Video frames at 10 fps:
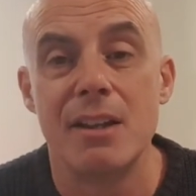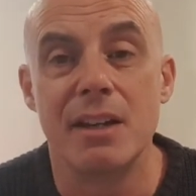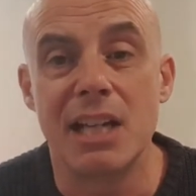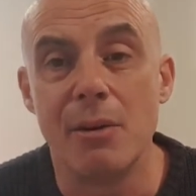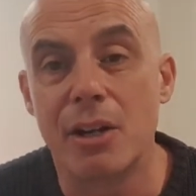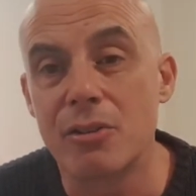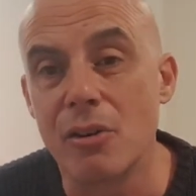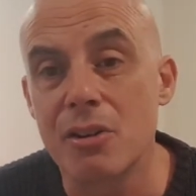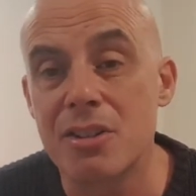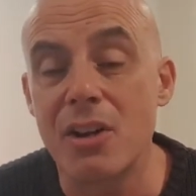that go
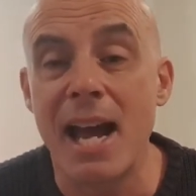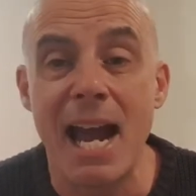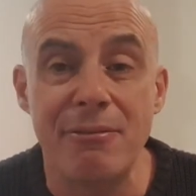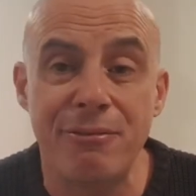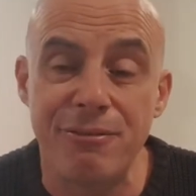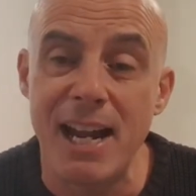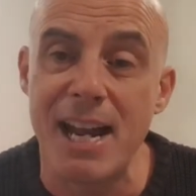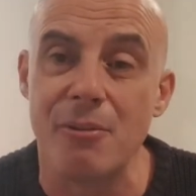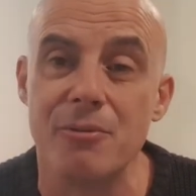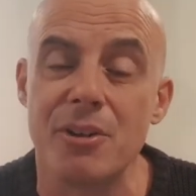across, and I have
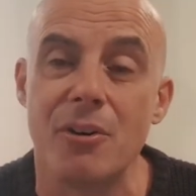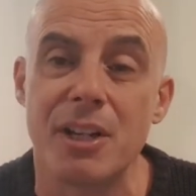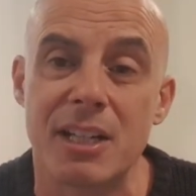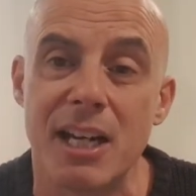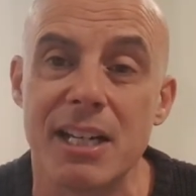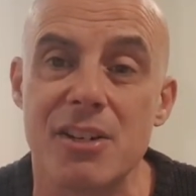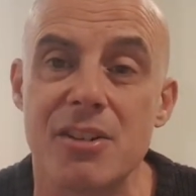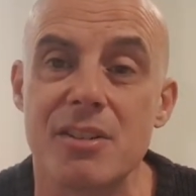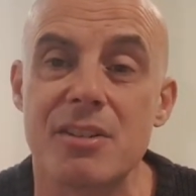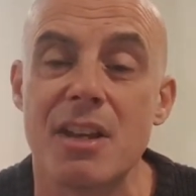found on
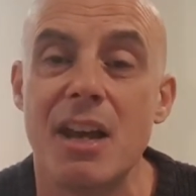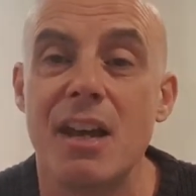occasions